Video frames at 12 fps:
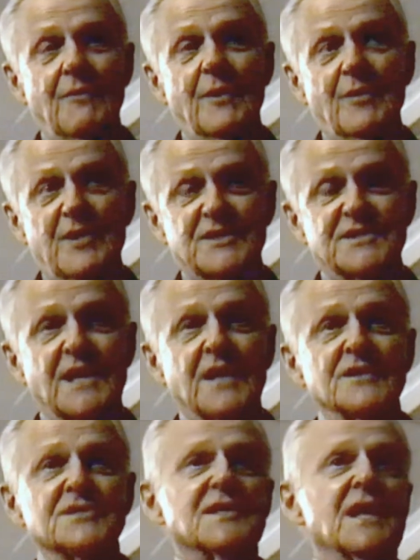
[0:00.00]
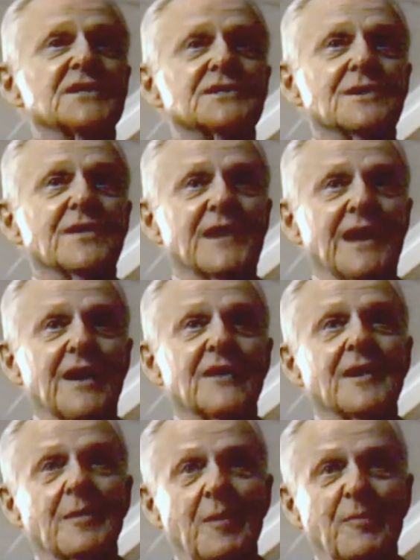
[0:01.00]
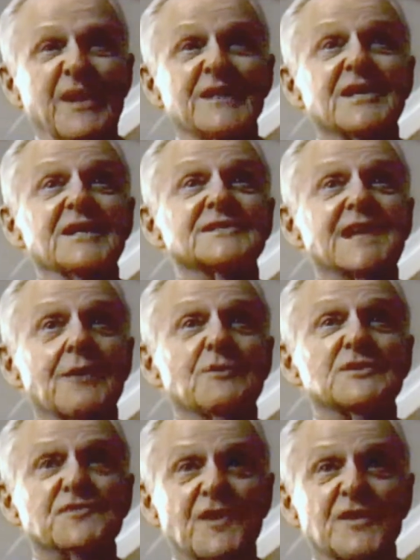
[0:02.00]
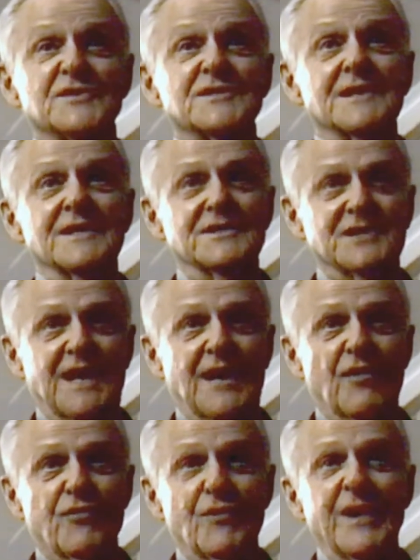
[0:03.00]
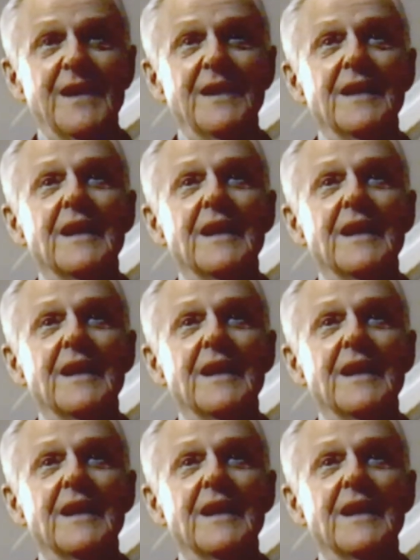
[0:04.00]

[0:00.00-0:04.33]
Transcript: We were the second station on the air. WPTZ was first, Channel 3.